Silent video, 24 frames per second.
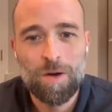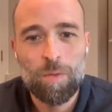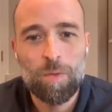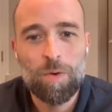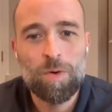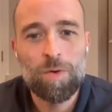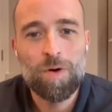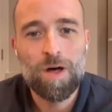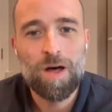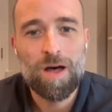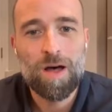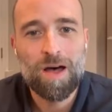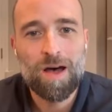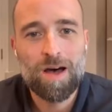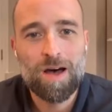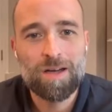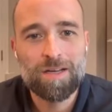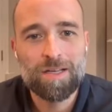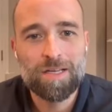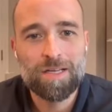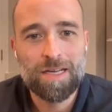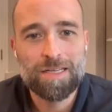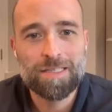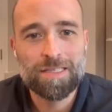Well,
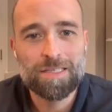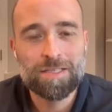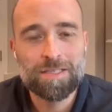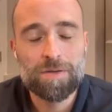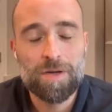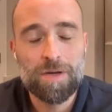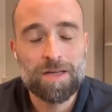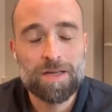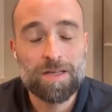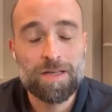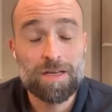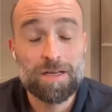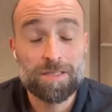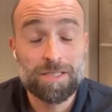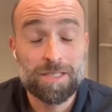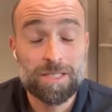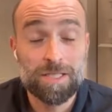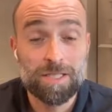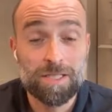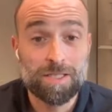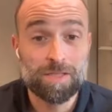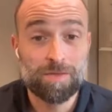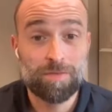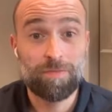I
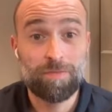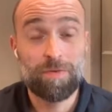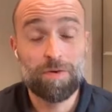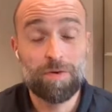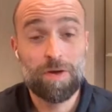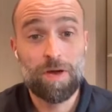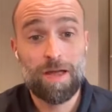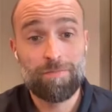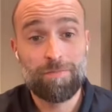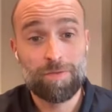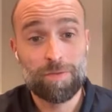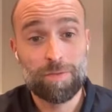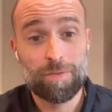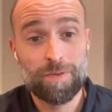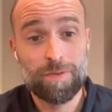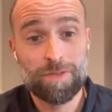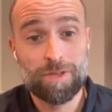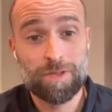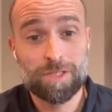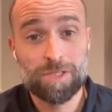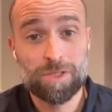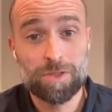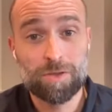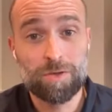just for everyone
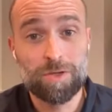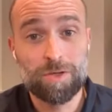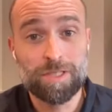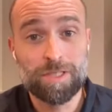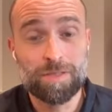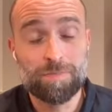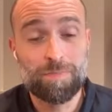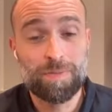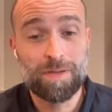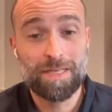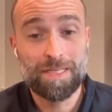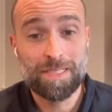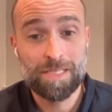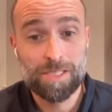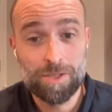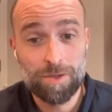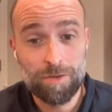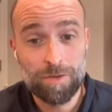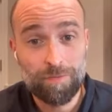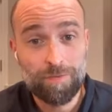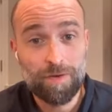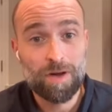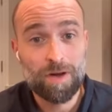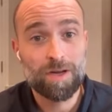that's joined, please
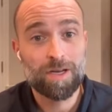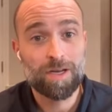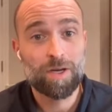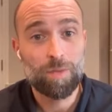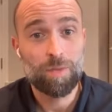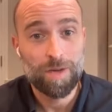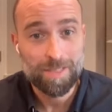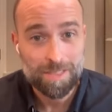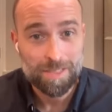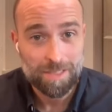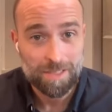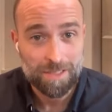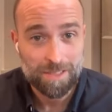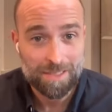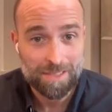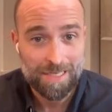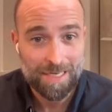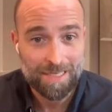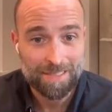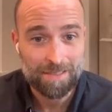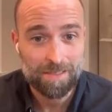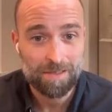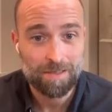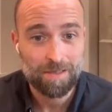do fire questions
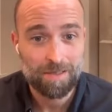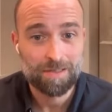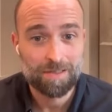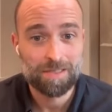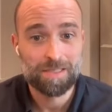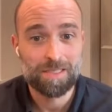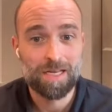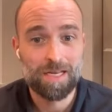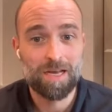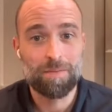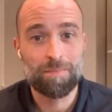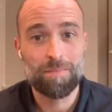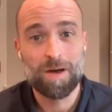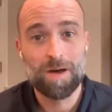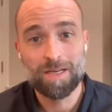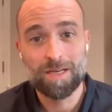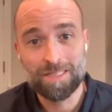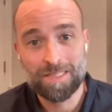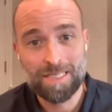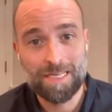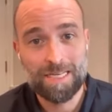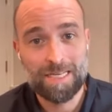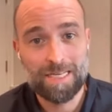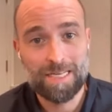at us.
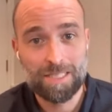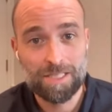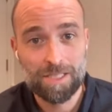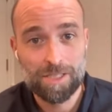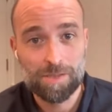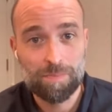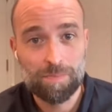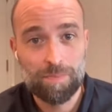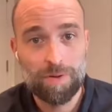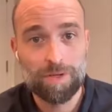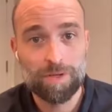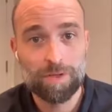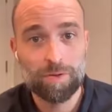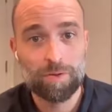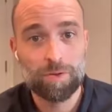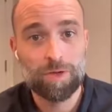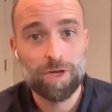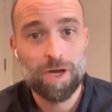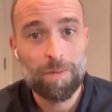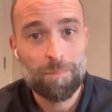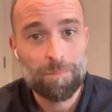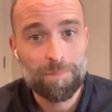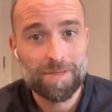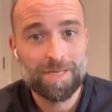Ideally, just put your
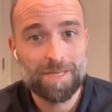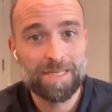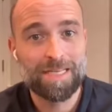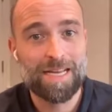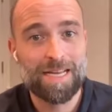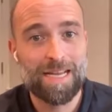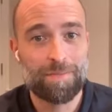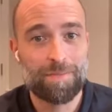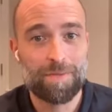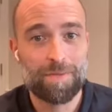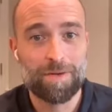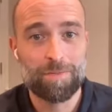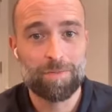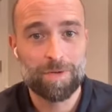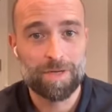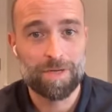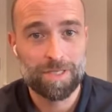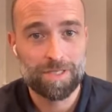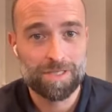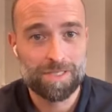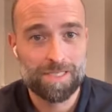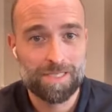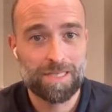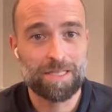company name in when
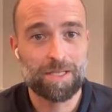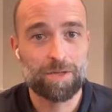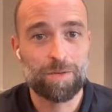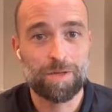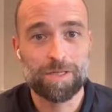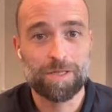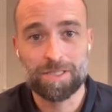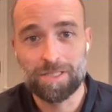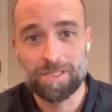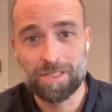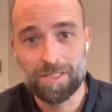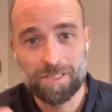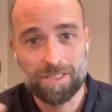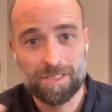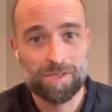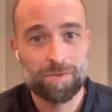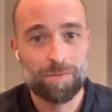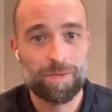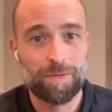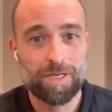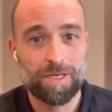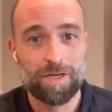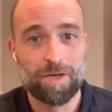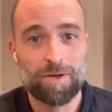you send the question, just so
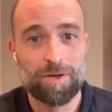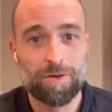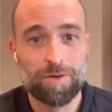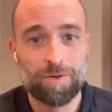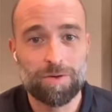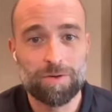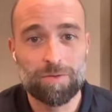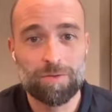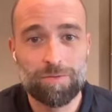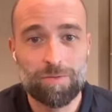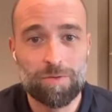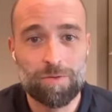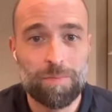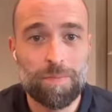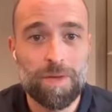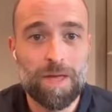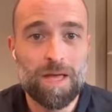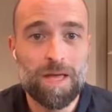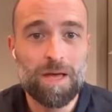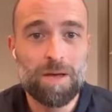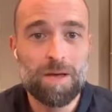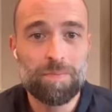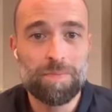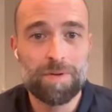we know who you're from.
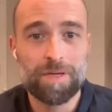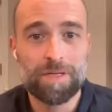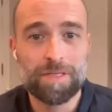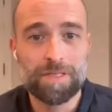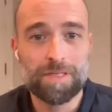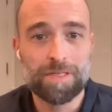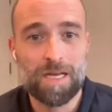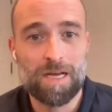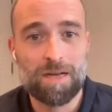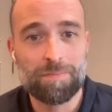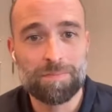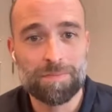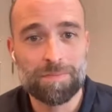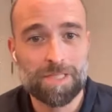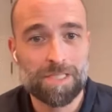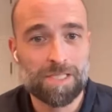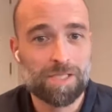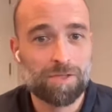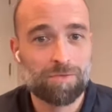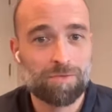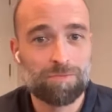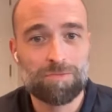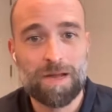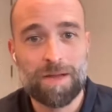But
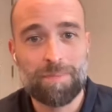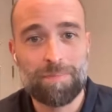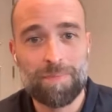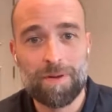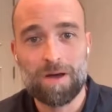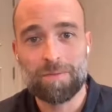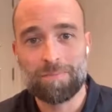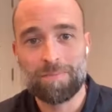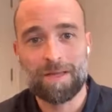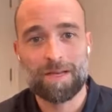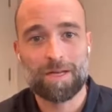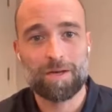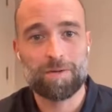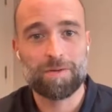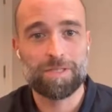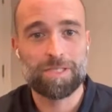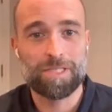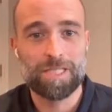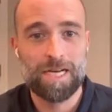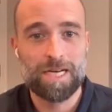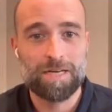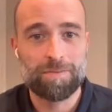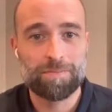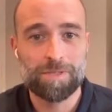just to wrap up that,
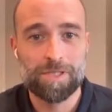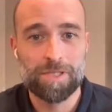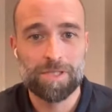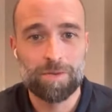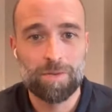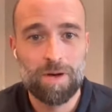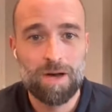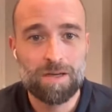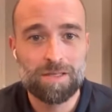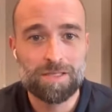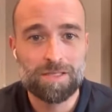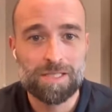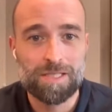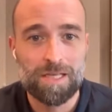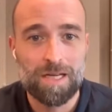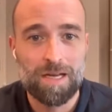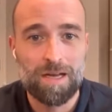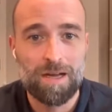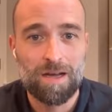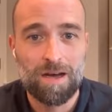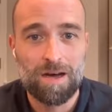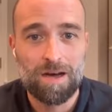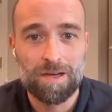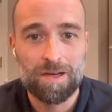James, you asked,
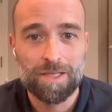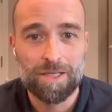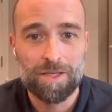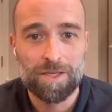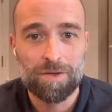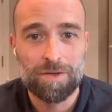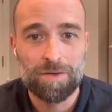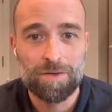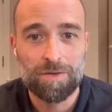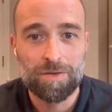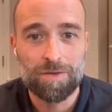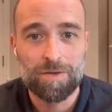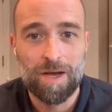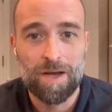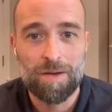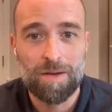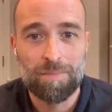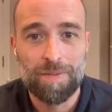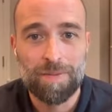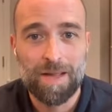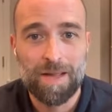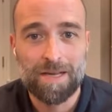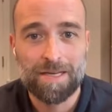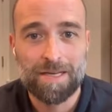are you
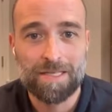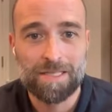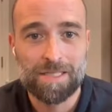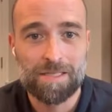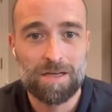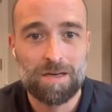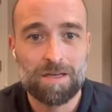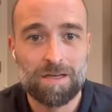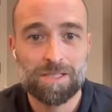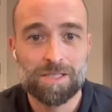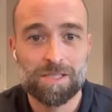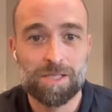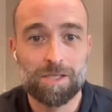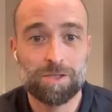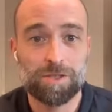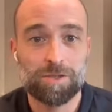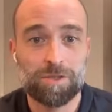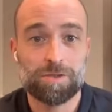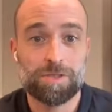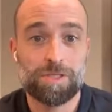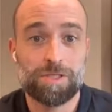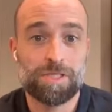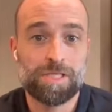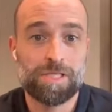planning to ask
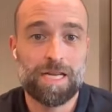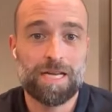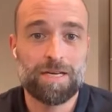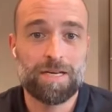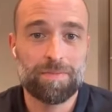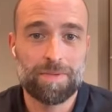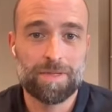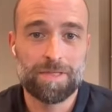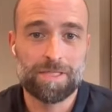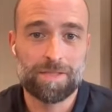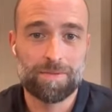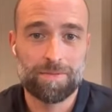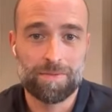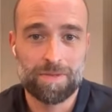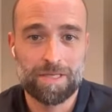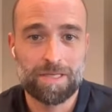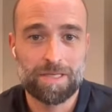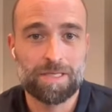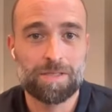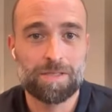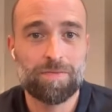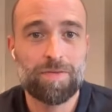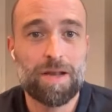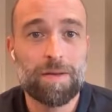social sustainability
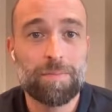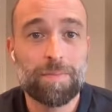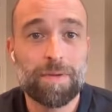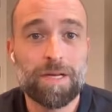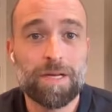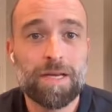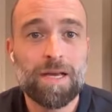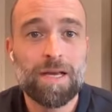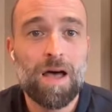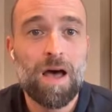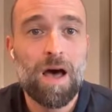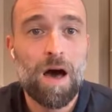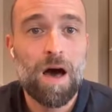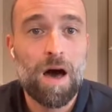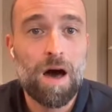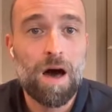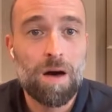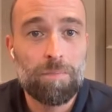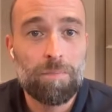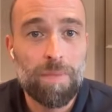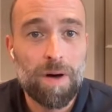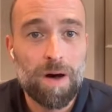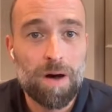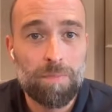within a development?
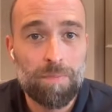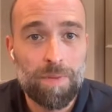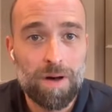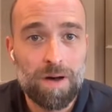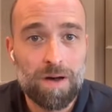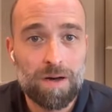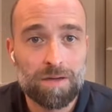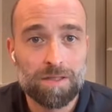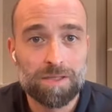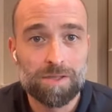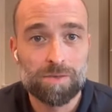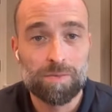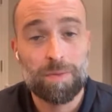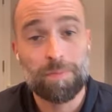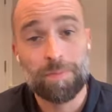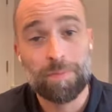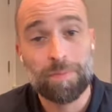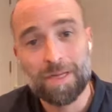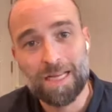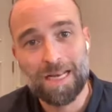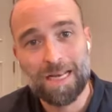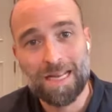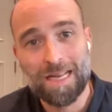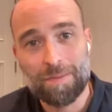Our partners, when
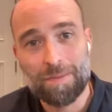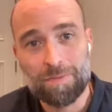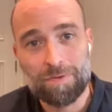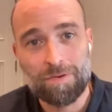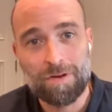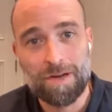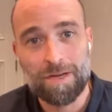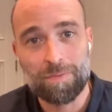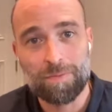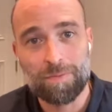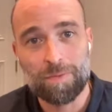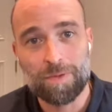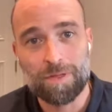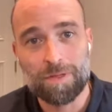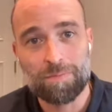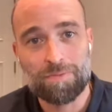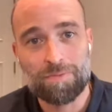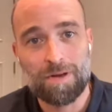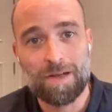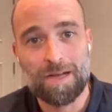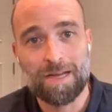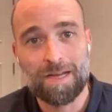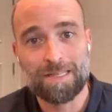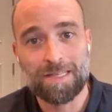we collaborate with a
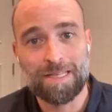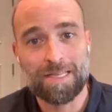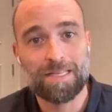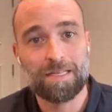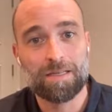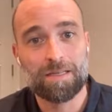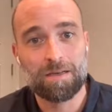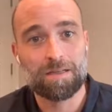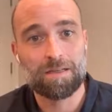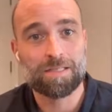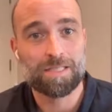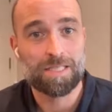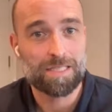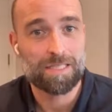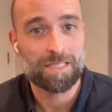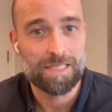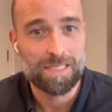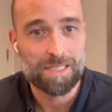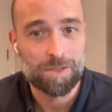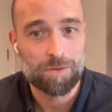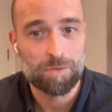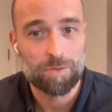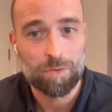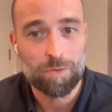brand, they can ask
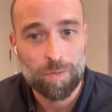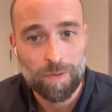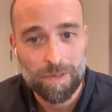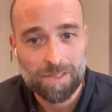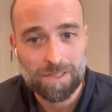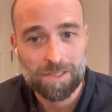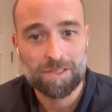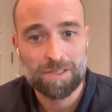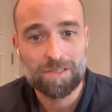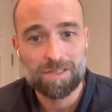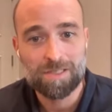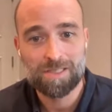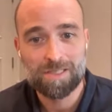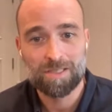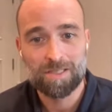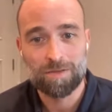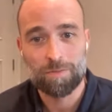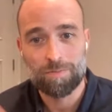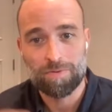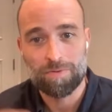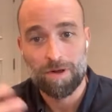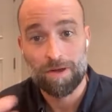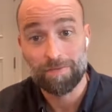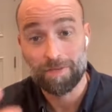additional questions that
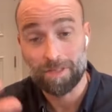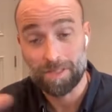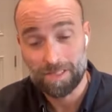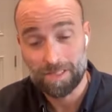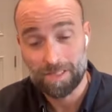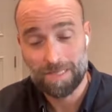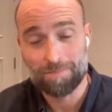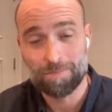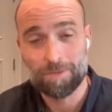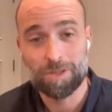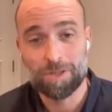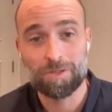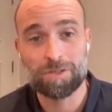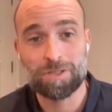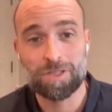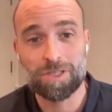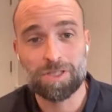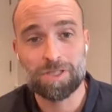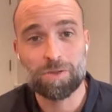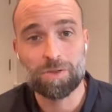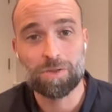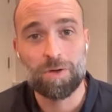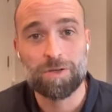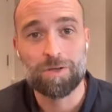were private to them. John
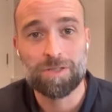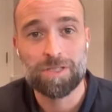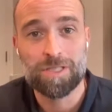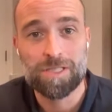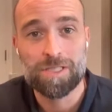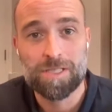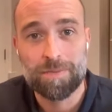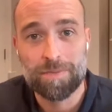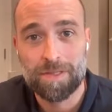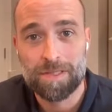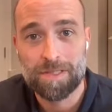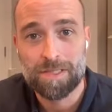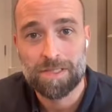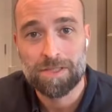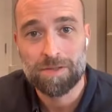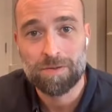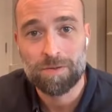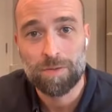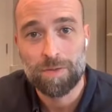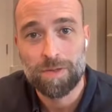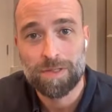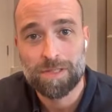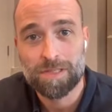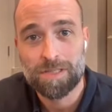just quoted some of the
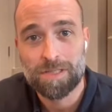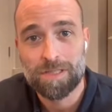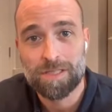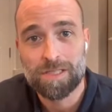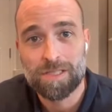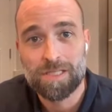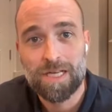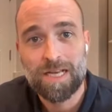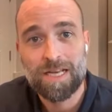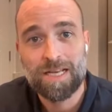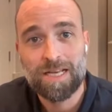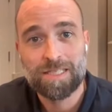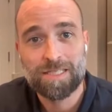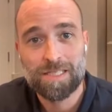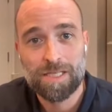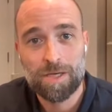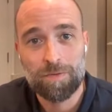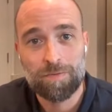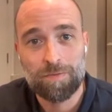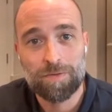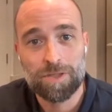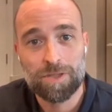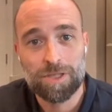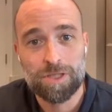additional questions
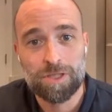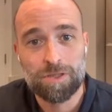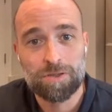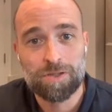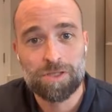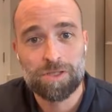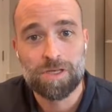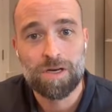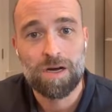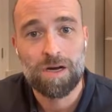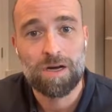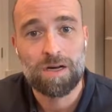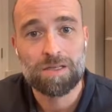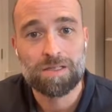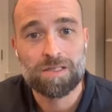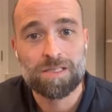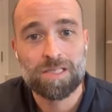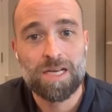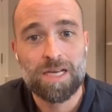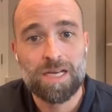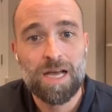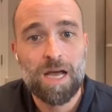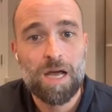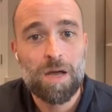Telford choose to
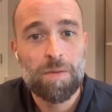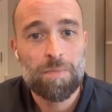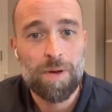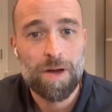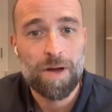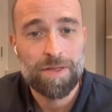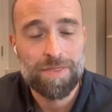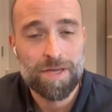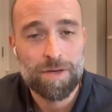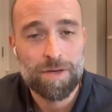ask. But I